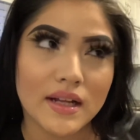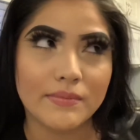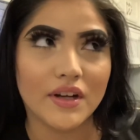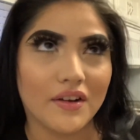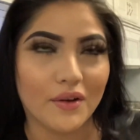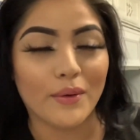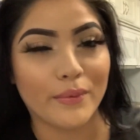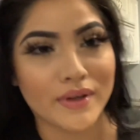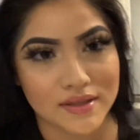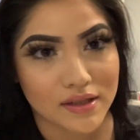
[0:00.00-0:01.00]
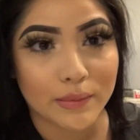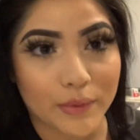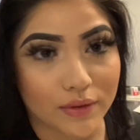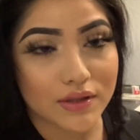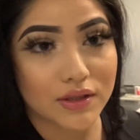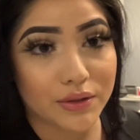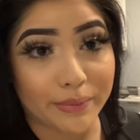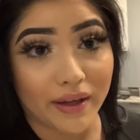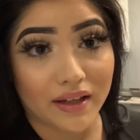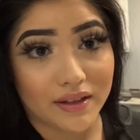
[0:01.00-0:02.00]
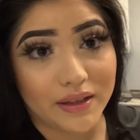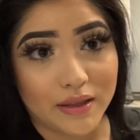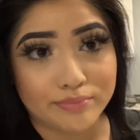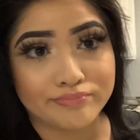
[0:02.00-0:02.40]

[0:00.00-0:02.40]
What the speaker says: I'm not always in the mood to do makeup.